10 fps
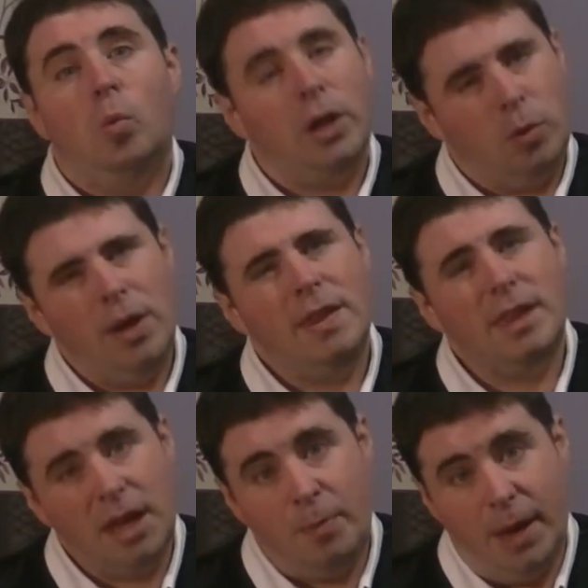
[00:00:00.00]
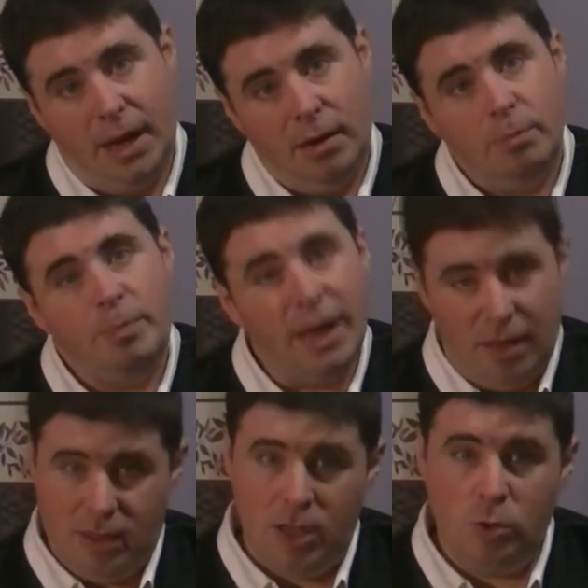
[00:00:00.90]
Which we're skipping,
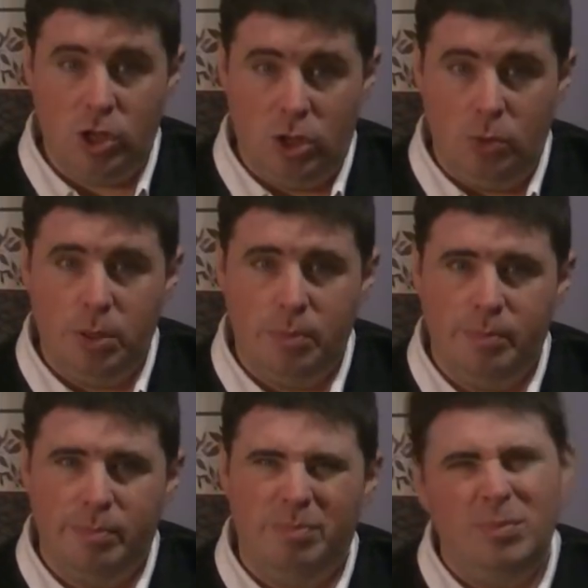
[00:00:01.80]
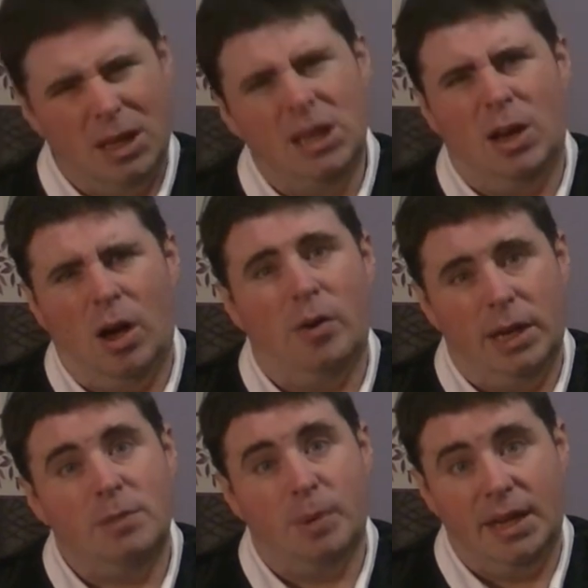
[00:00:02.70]
because YouTube. You know how
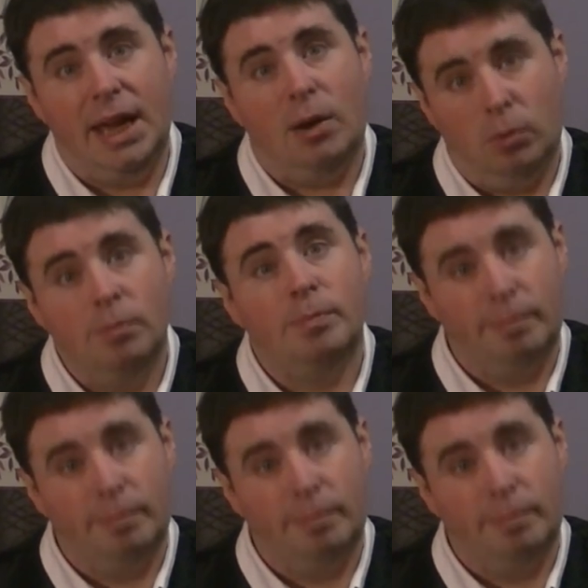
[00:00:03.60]
it is by now.